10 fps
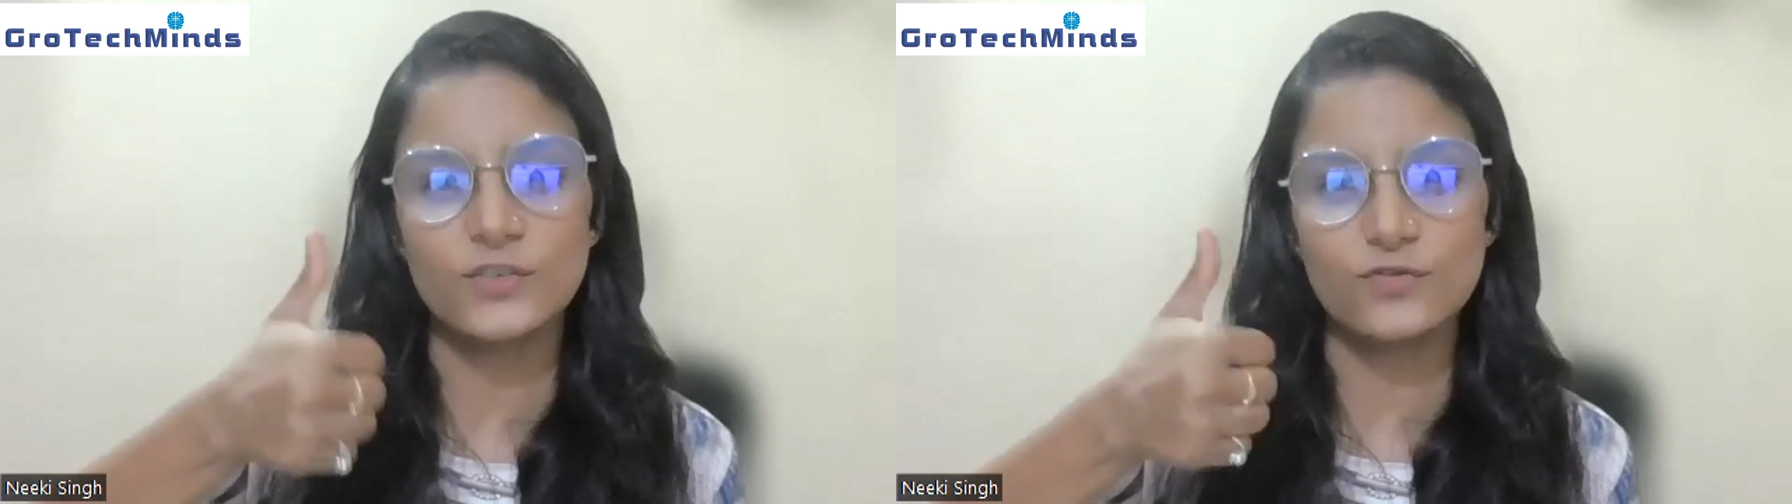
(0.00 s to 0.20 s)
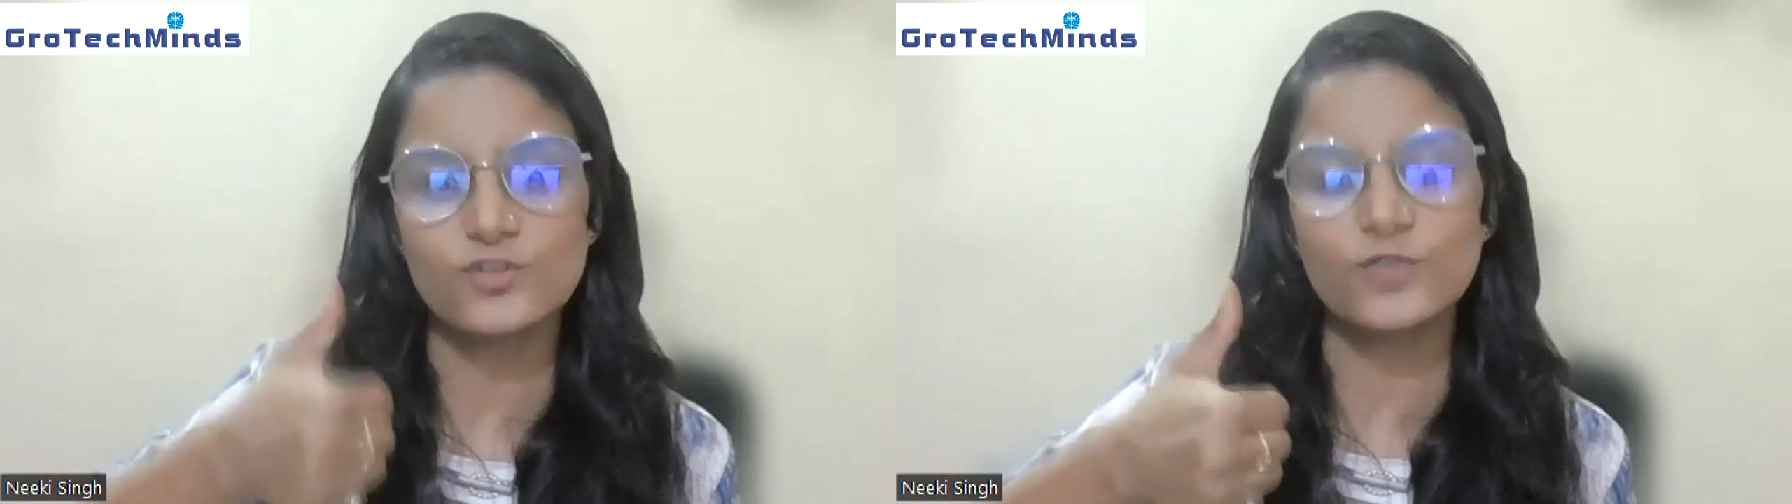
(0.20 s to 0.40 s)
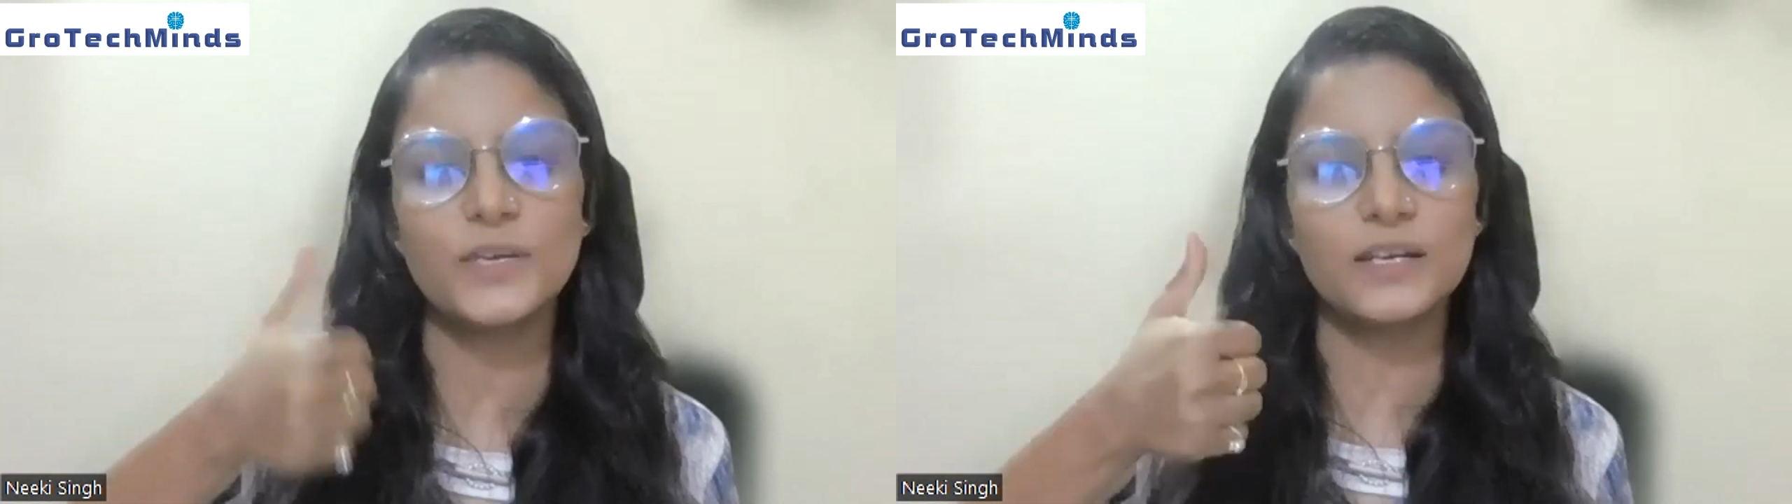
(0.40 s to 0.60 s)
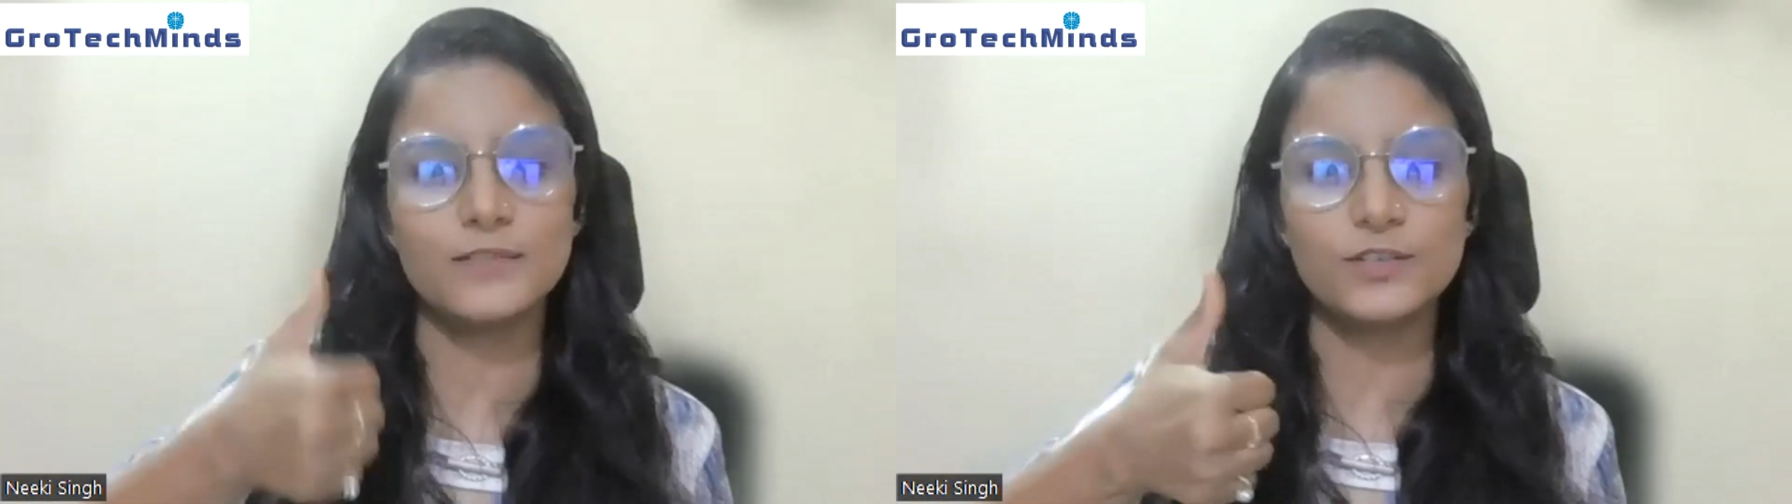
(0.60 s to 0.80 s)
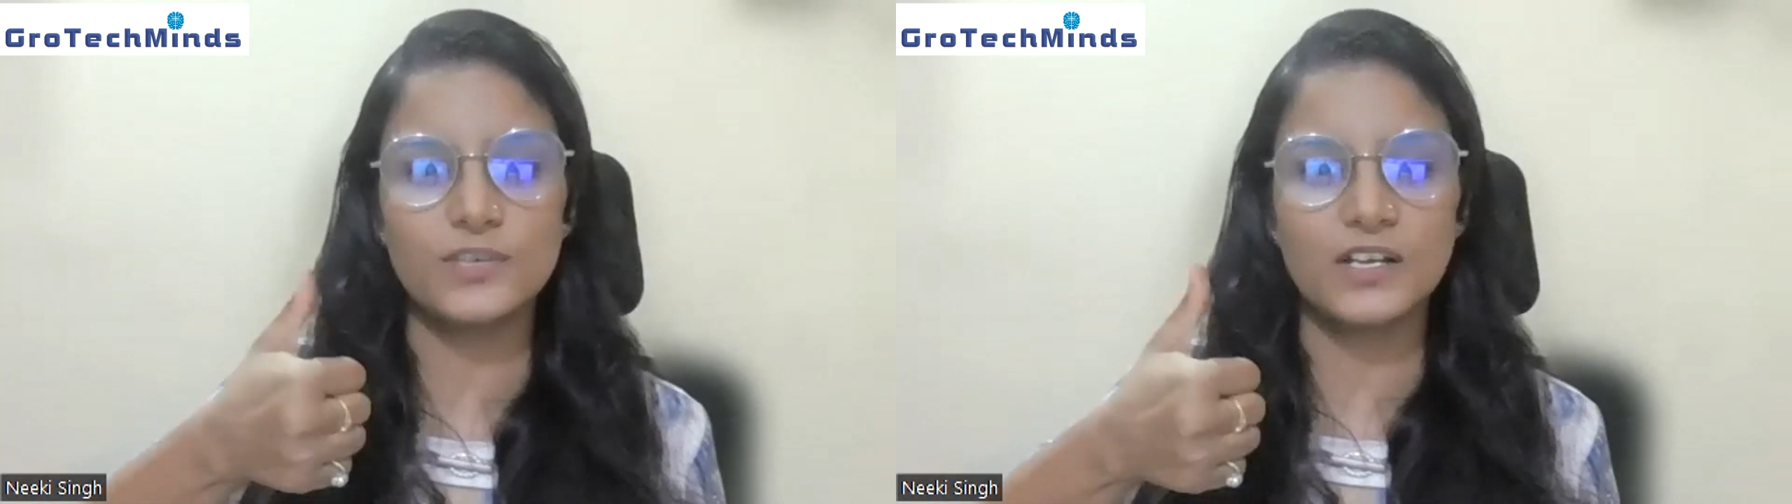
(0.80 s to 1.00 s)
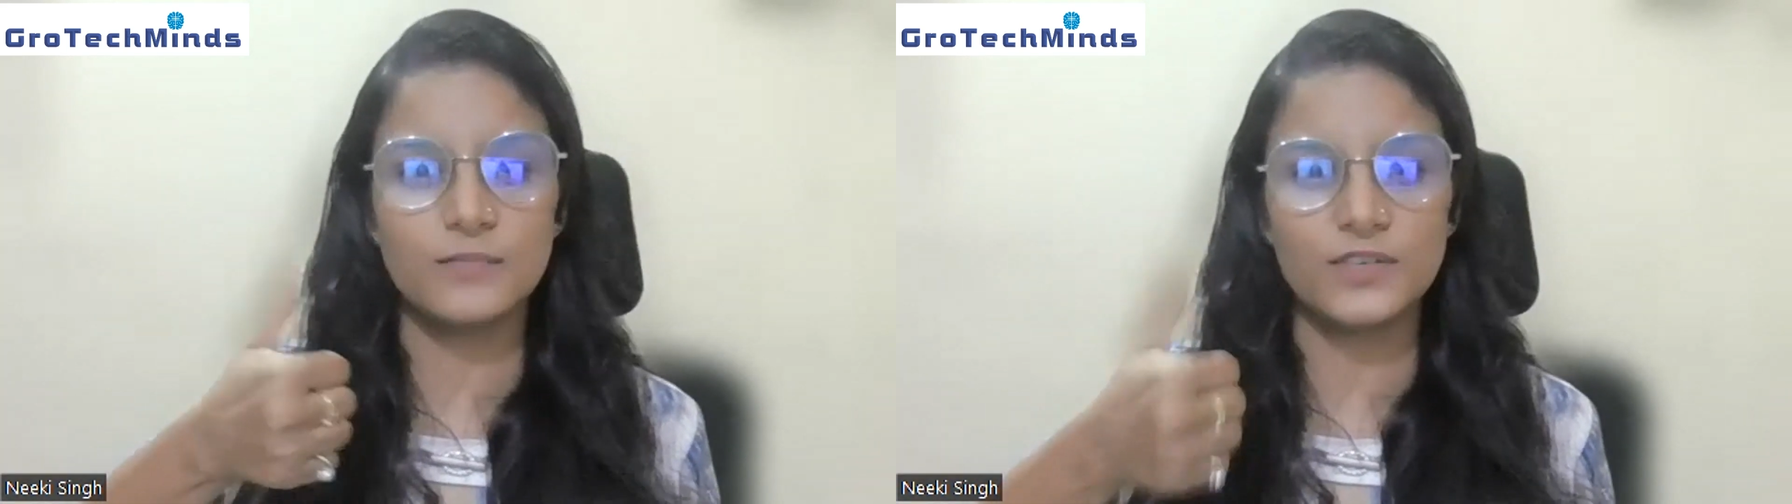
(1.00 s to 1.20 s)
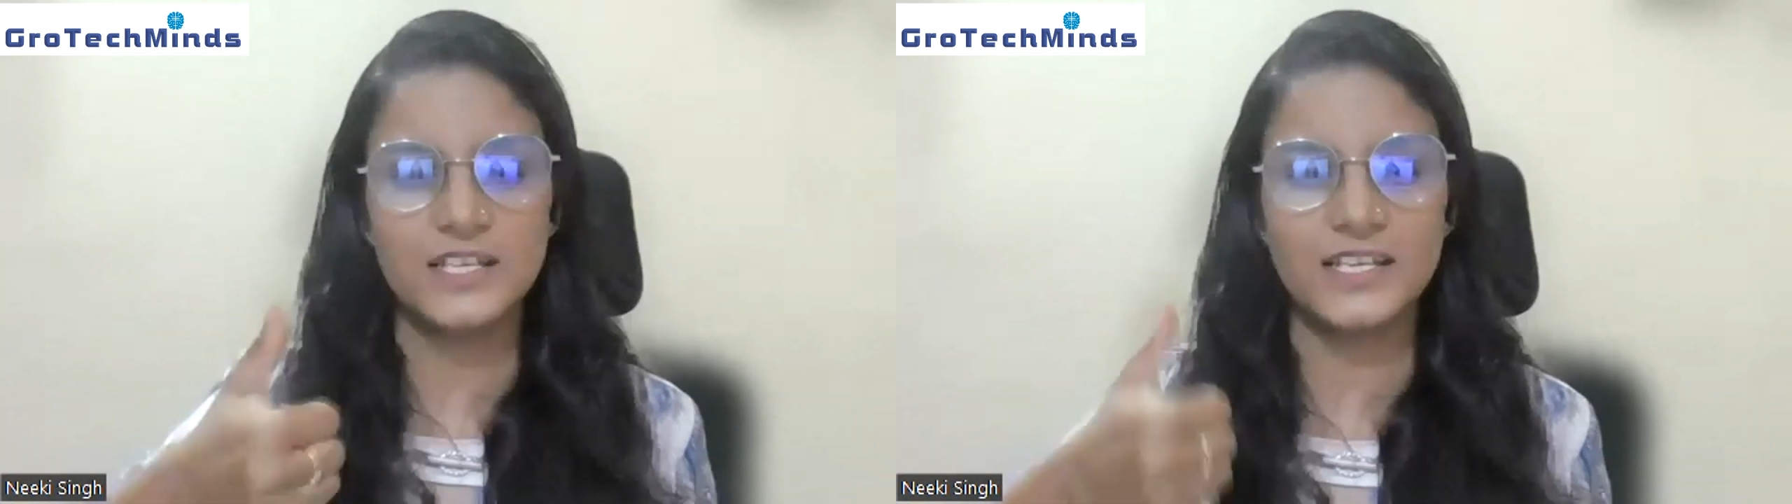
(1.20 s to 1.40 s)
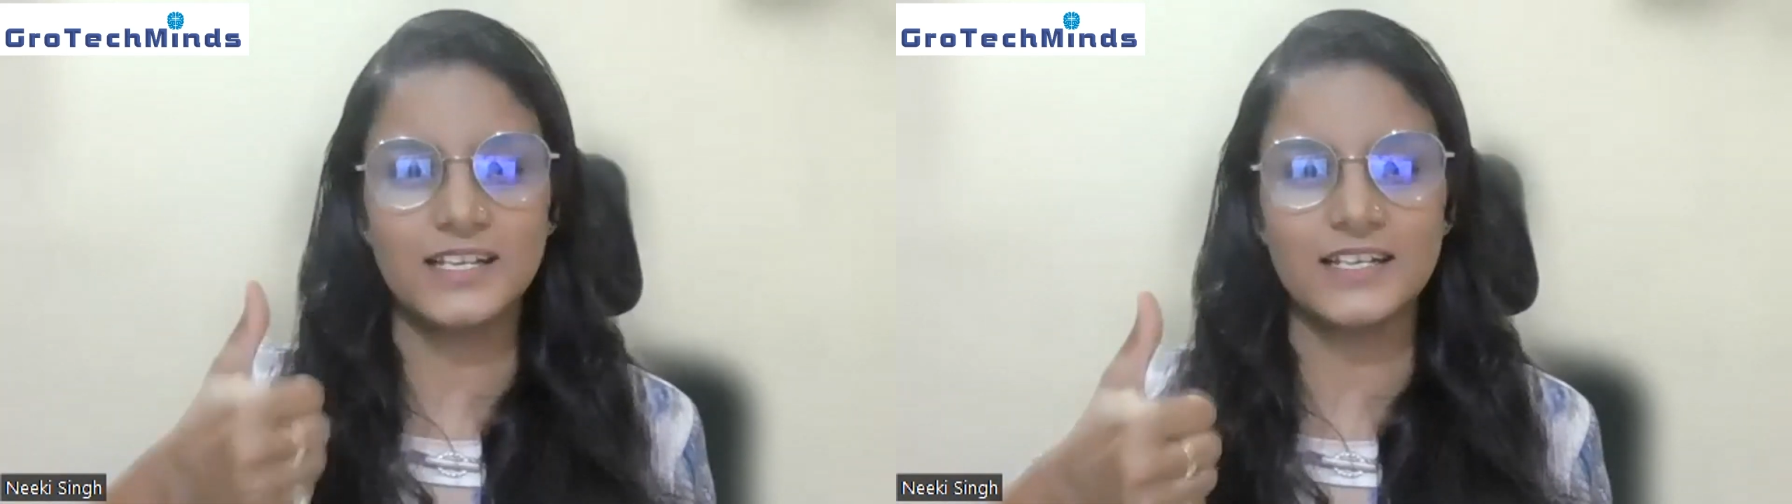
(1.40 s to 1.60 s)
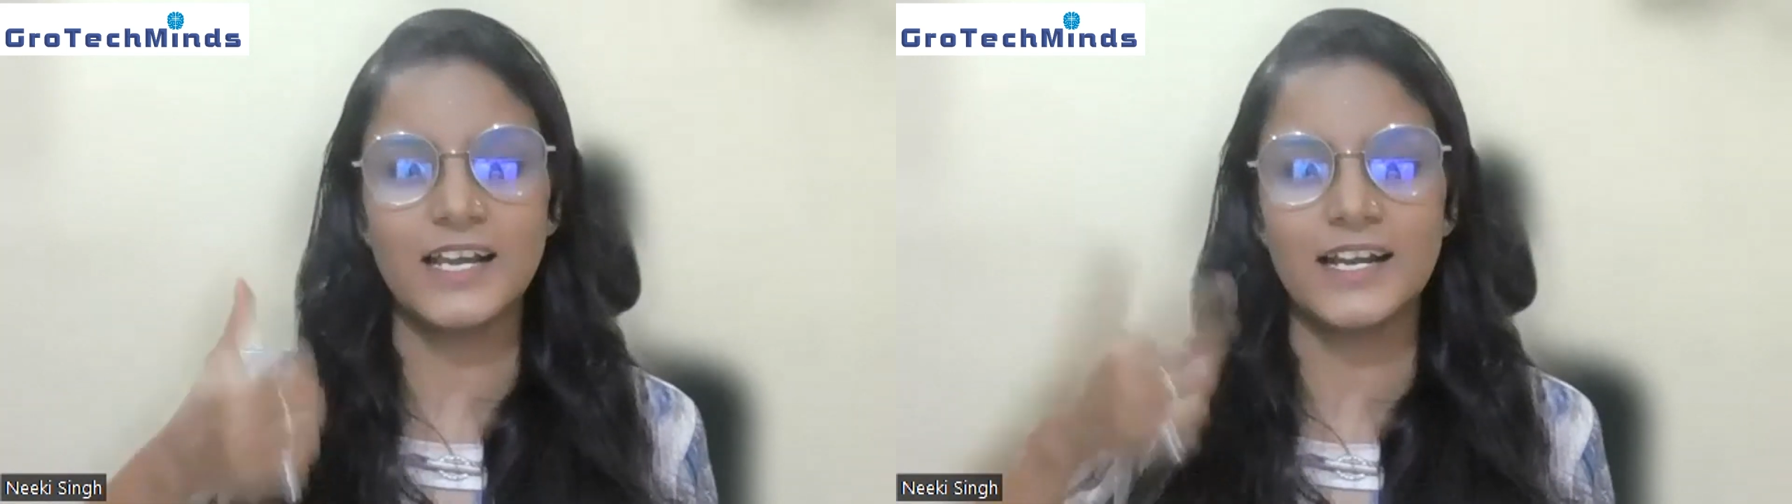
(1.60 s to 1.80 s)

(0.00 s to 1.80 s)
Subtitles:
You should be able to communicate